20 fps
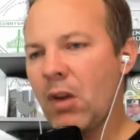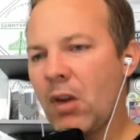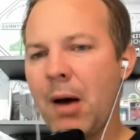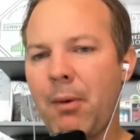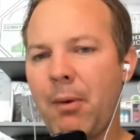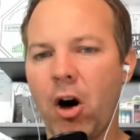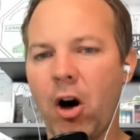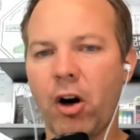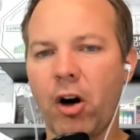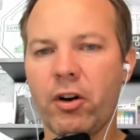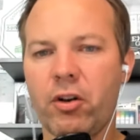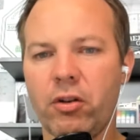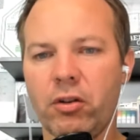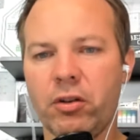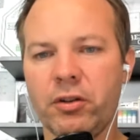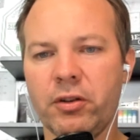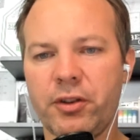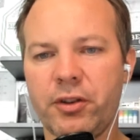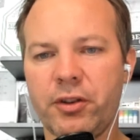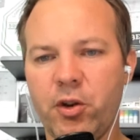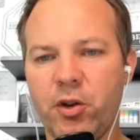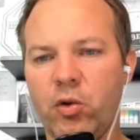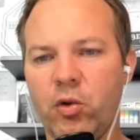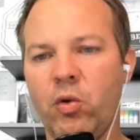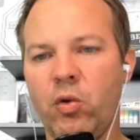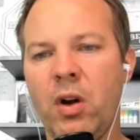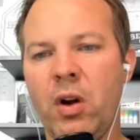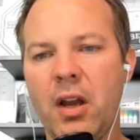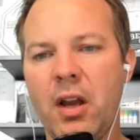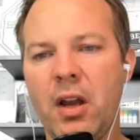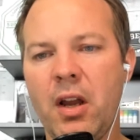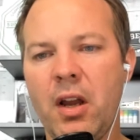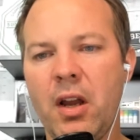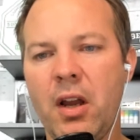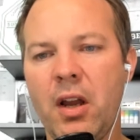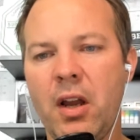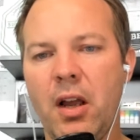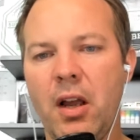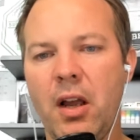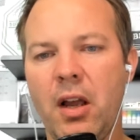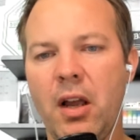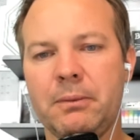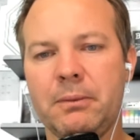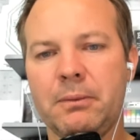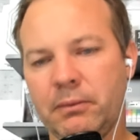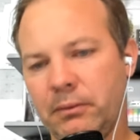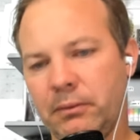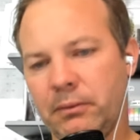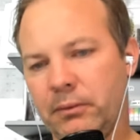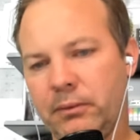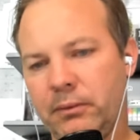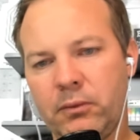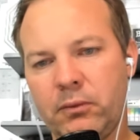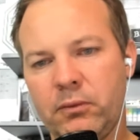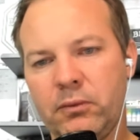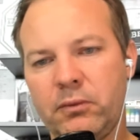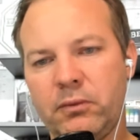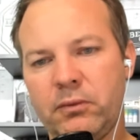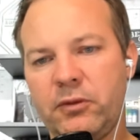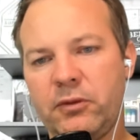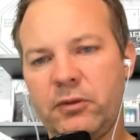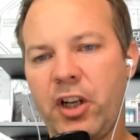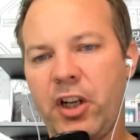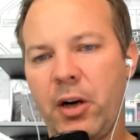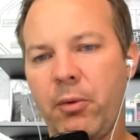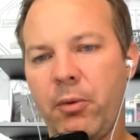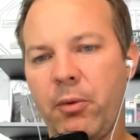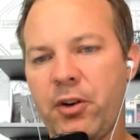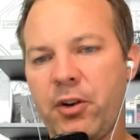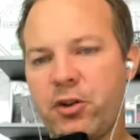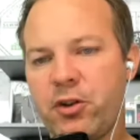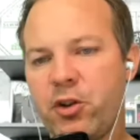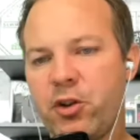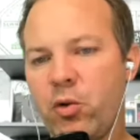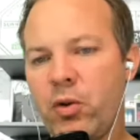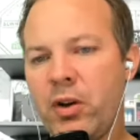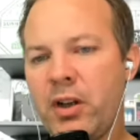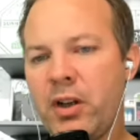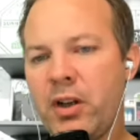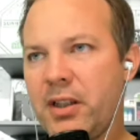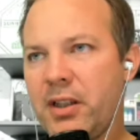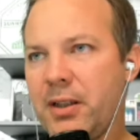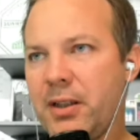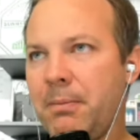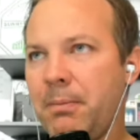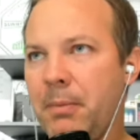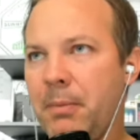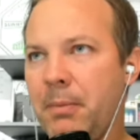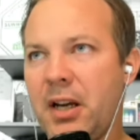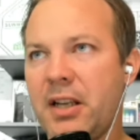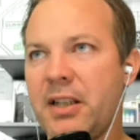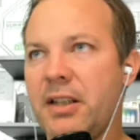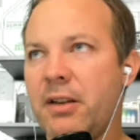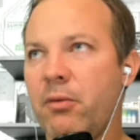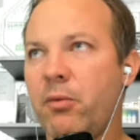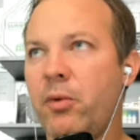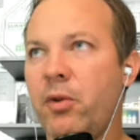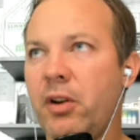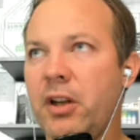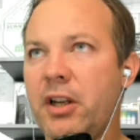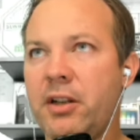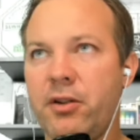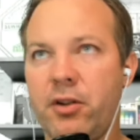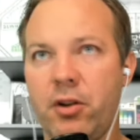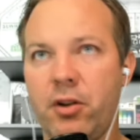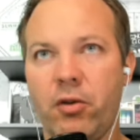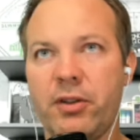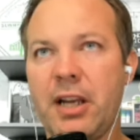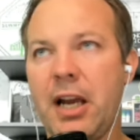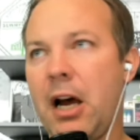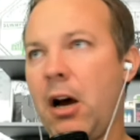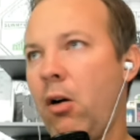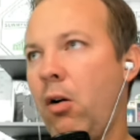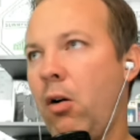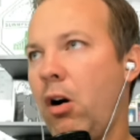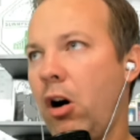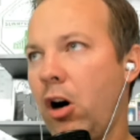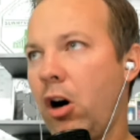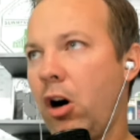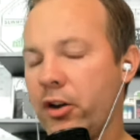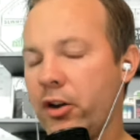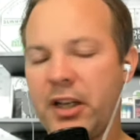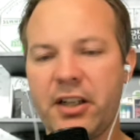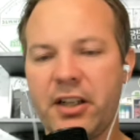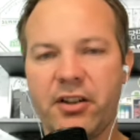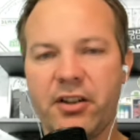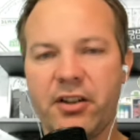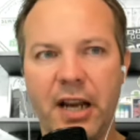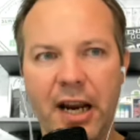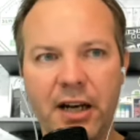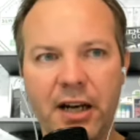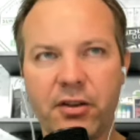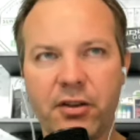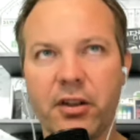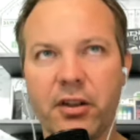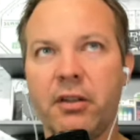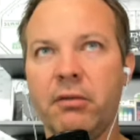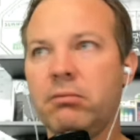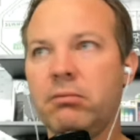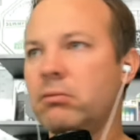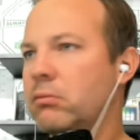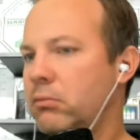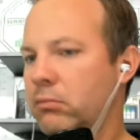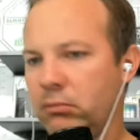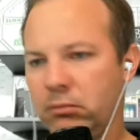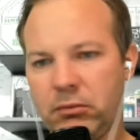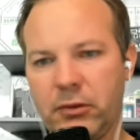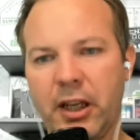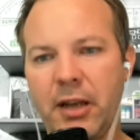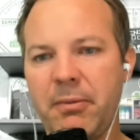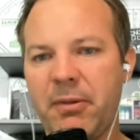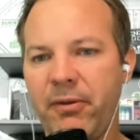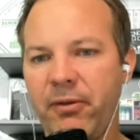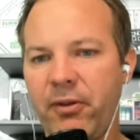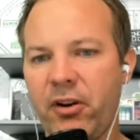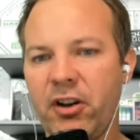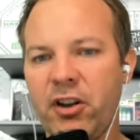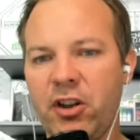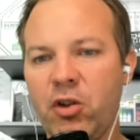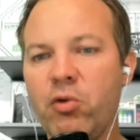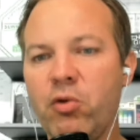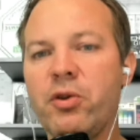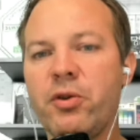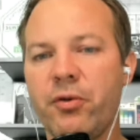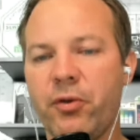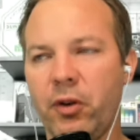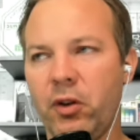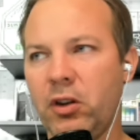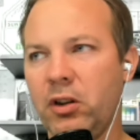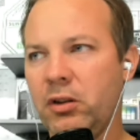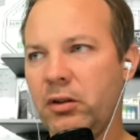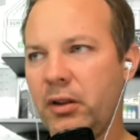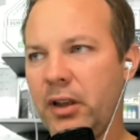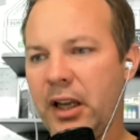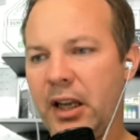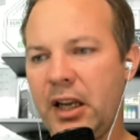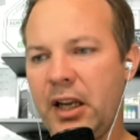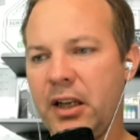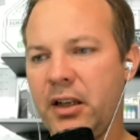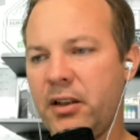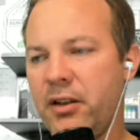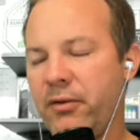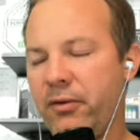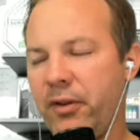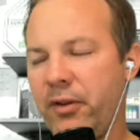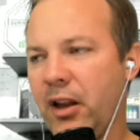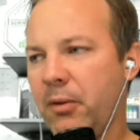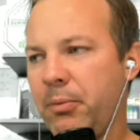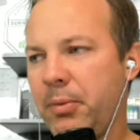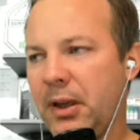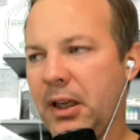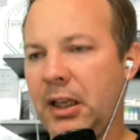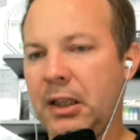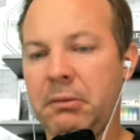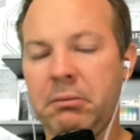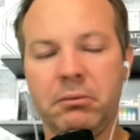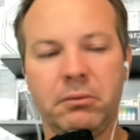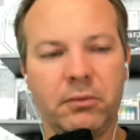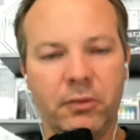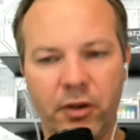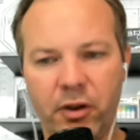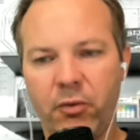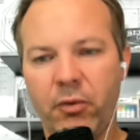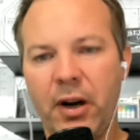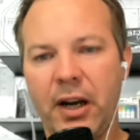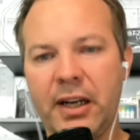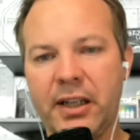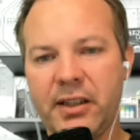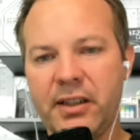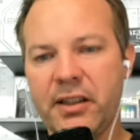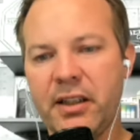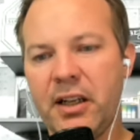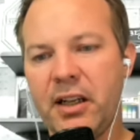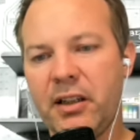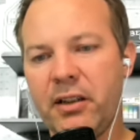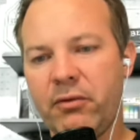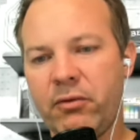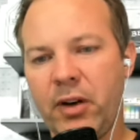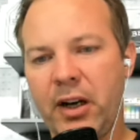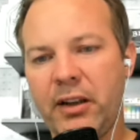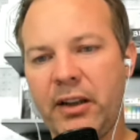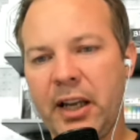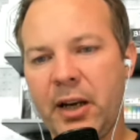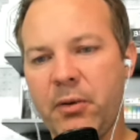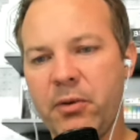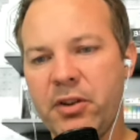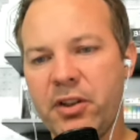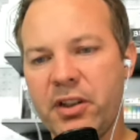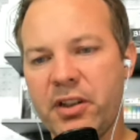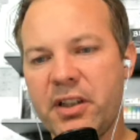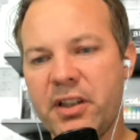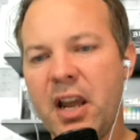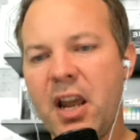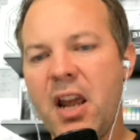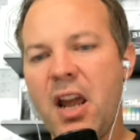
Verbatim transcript: um, article to um, share with your students, because it really shows how art education can be very useful in developing the right, uh, right languages.